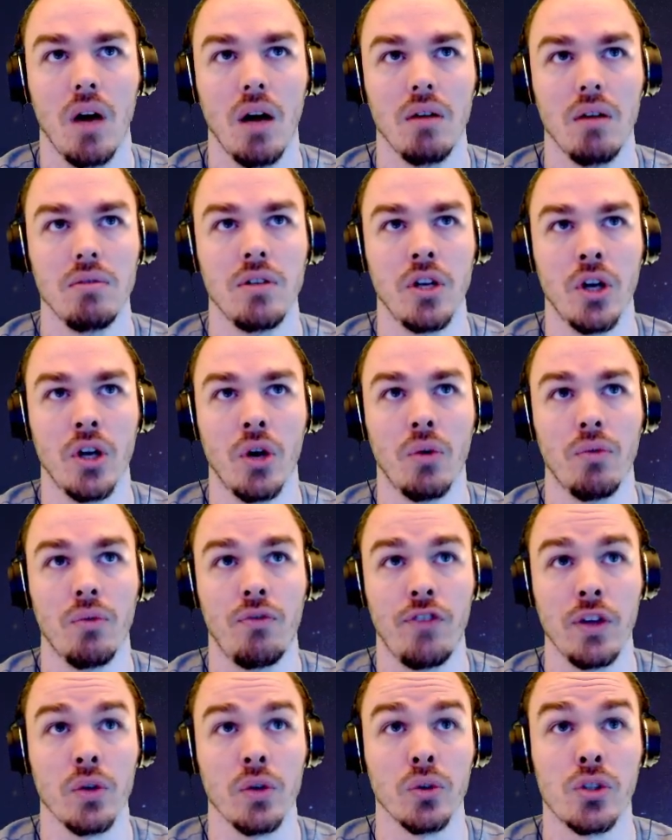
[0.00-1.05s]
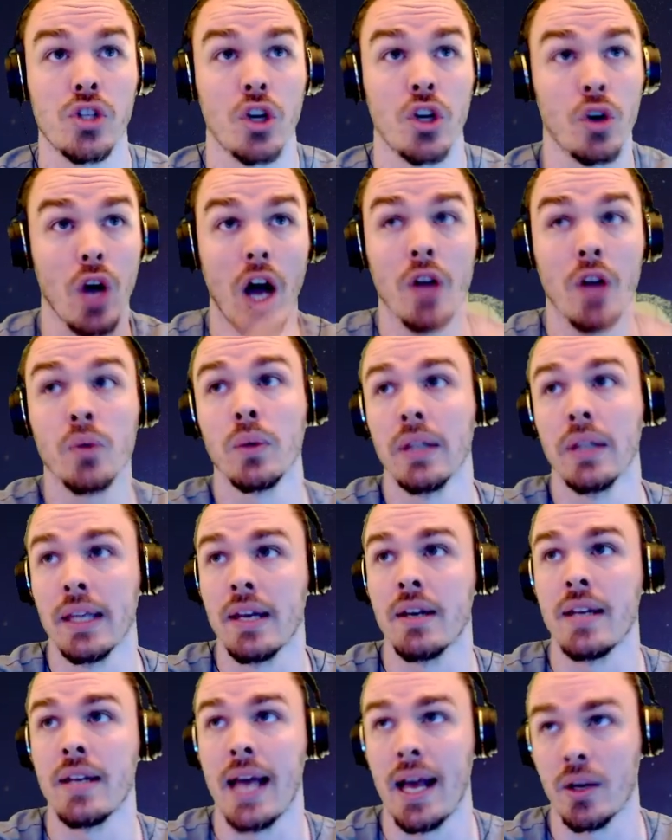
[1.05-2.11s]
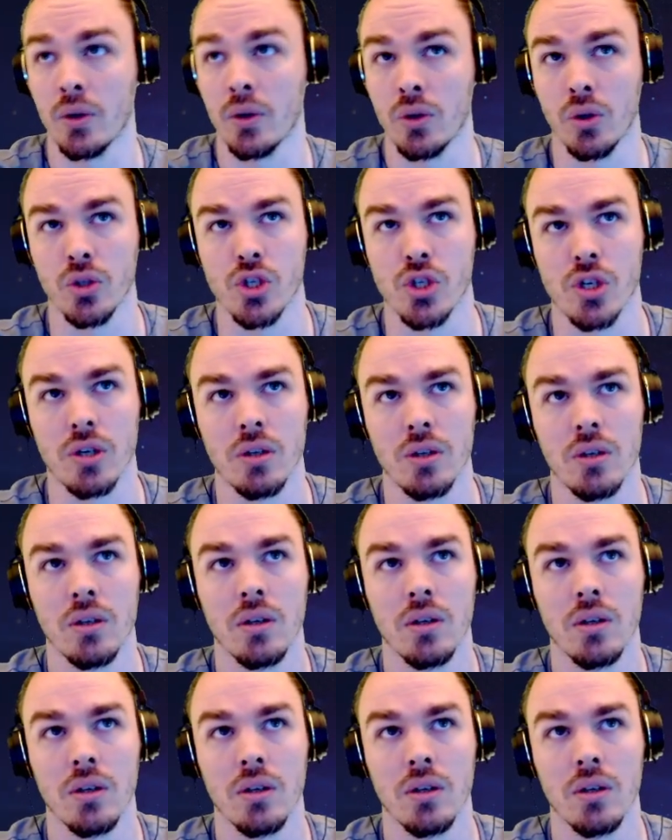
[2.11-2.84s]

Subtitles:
you know, fields that are unrelated to agriculture.